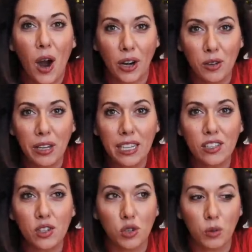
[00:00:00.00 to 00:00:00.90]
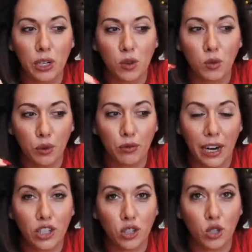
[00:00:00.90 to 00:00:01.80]
are you like this too where you
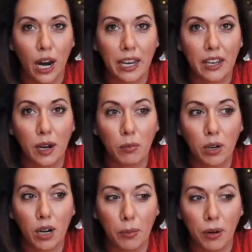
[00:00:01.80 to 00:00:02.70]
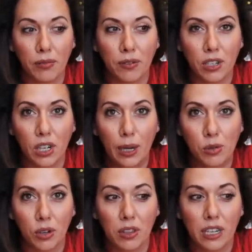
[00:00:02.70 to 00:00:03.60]
refresh the tracking number about 50
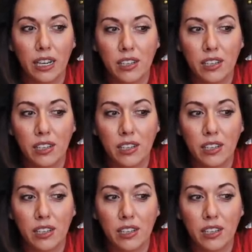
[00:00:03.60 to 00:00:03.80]
times throughout the day?